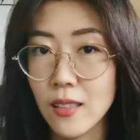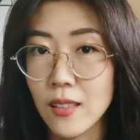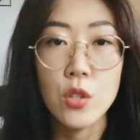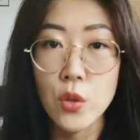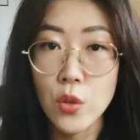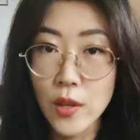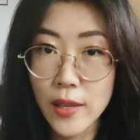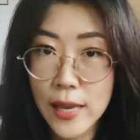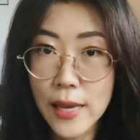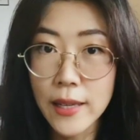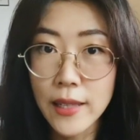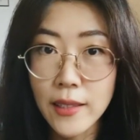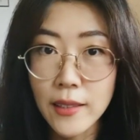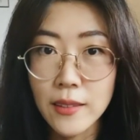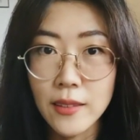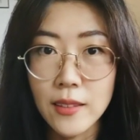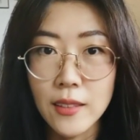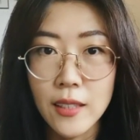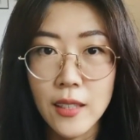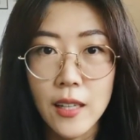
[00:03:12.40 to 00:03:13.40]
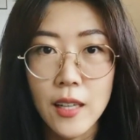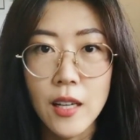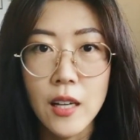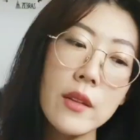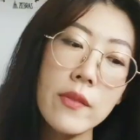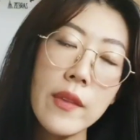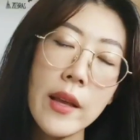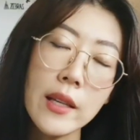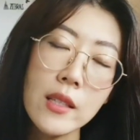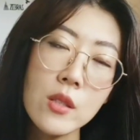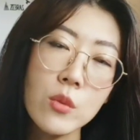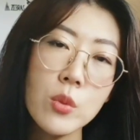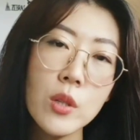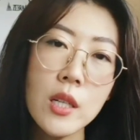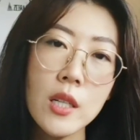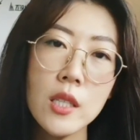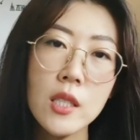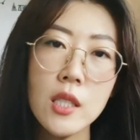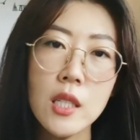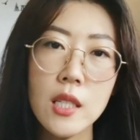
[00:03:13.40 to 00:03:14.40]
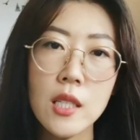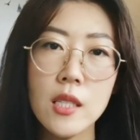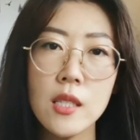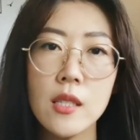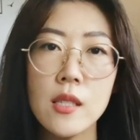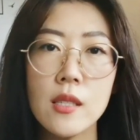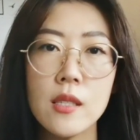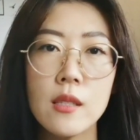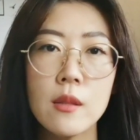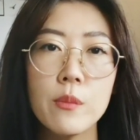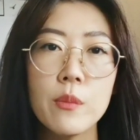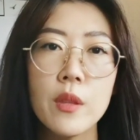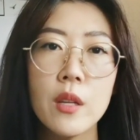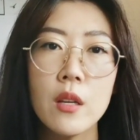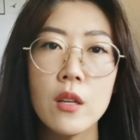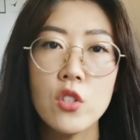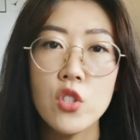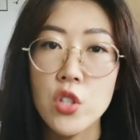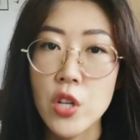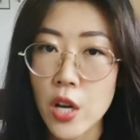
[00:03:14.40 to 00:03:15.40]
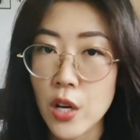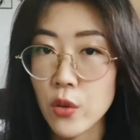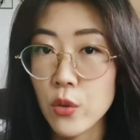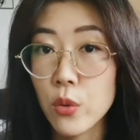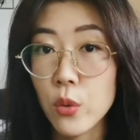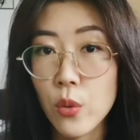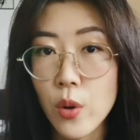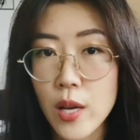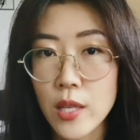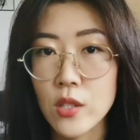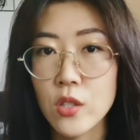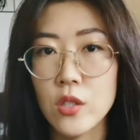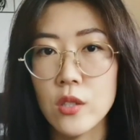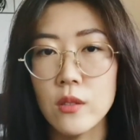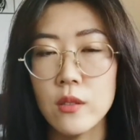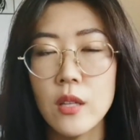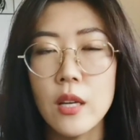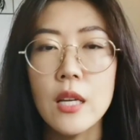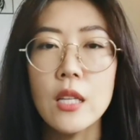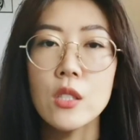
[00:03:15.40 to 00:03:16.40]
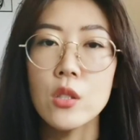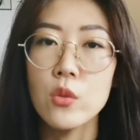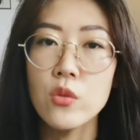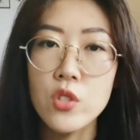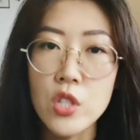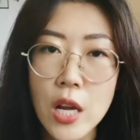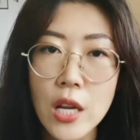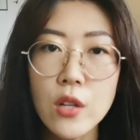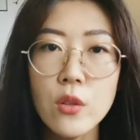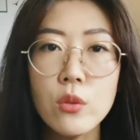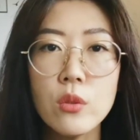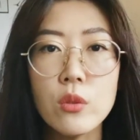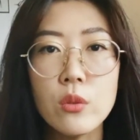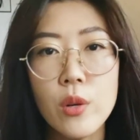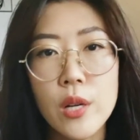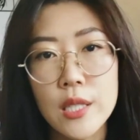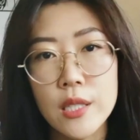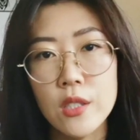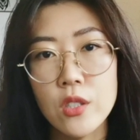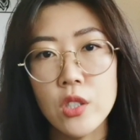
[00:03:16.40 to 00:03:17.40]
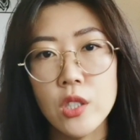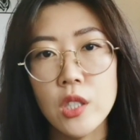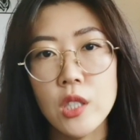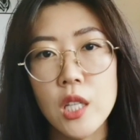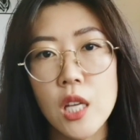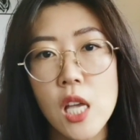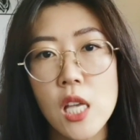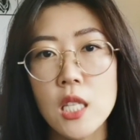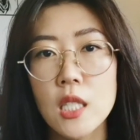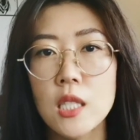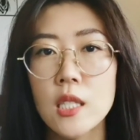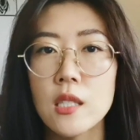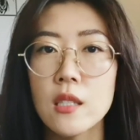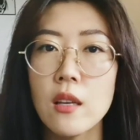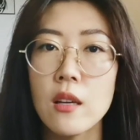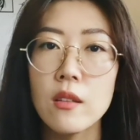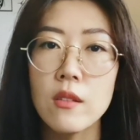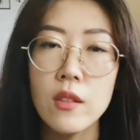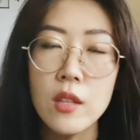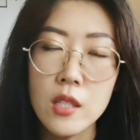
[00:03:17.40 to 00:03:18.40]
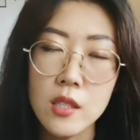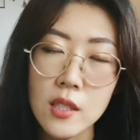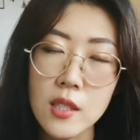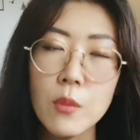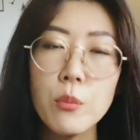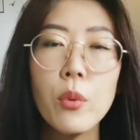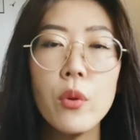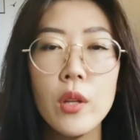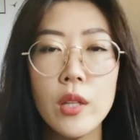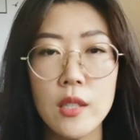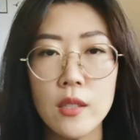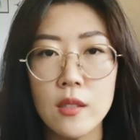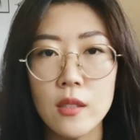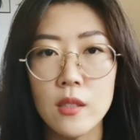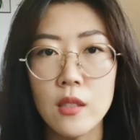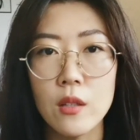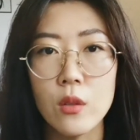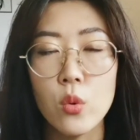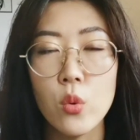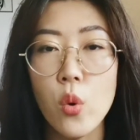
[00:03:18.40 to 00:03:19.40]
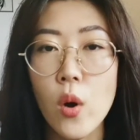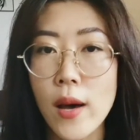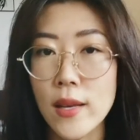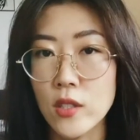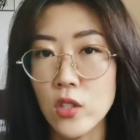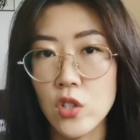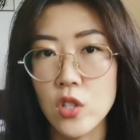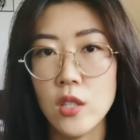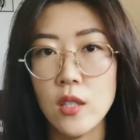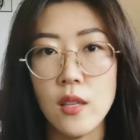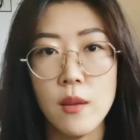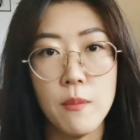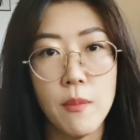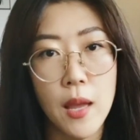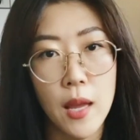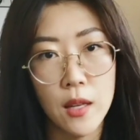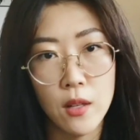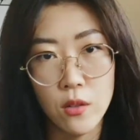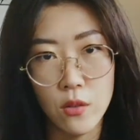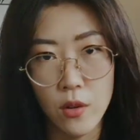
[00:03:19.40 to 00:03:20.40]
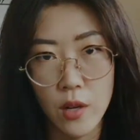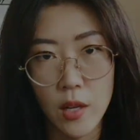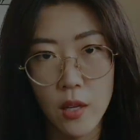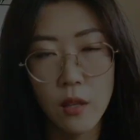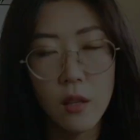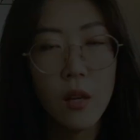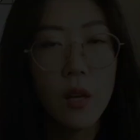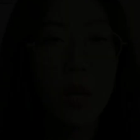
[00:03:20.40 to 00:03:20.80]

So you get it? The next one is general question. So general question is the simplest question in Mandarin.